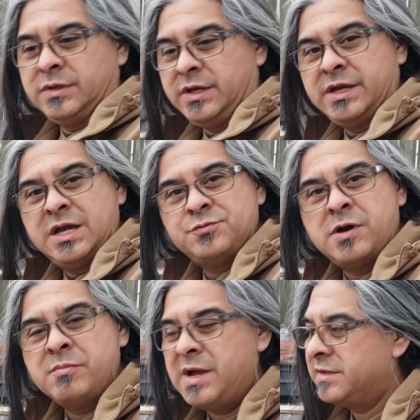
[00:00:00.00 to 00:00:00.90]
Hey guys,
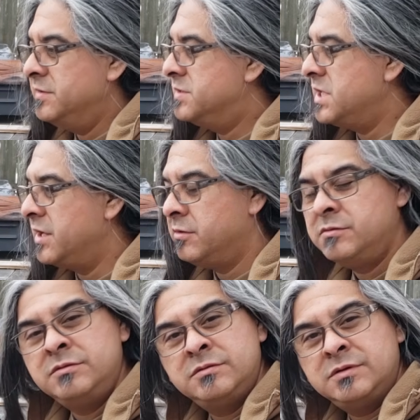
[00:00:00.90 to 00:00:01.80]
welcome back to the
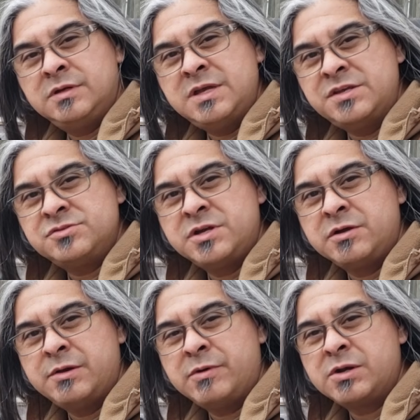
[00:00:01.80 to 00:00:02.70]
channel. Angel
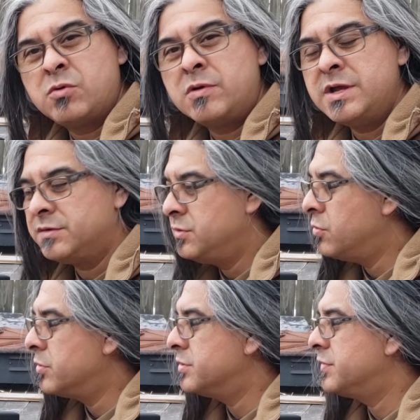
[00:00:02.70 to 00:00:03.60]
here at
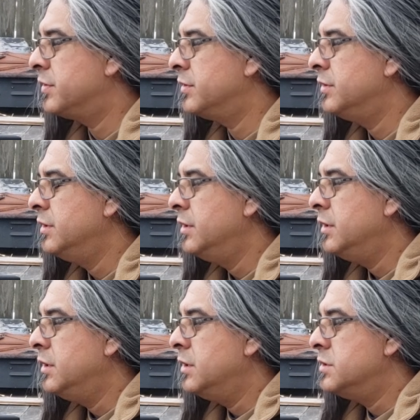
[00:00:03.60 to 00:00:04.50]
Redcornoutdoors.
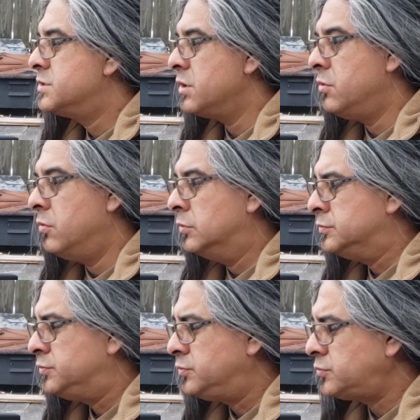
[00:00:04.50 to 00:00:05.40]
So,
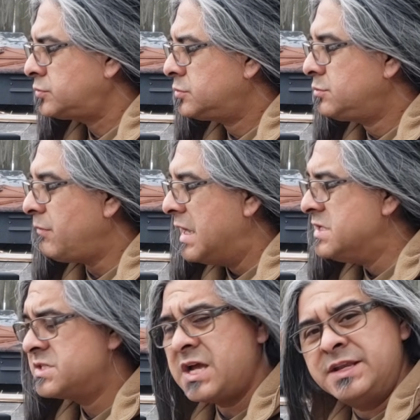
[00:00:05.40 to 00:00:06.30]

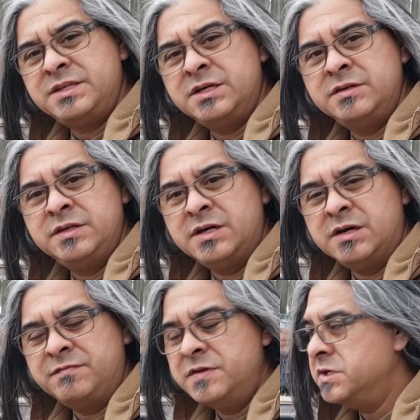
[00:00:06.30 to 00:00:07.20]
just got
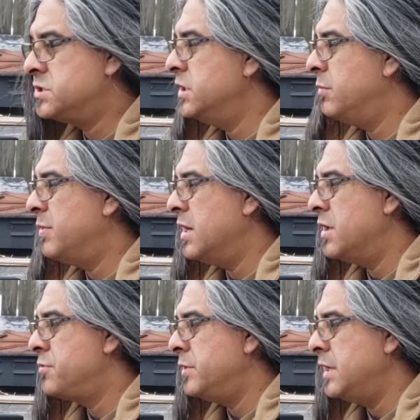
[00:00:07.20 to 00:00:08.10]
done finishing up
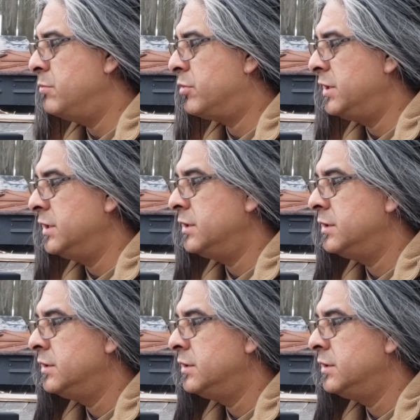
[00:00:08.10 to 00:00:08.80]
a 3D print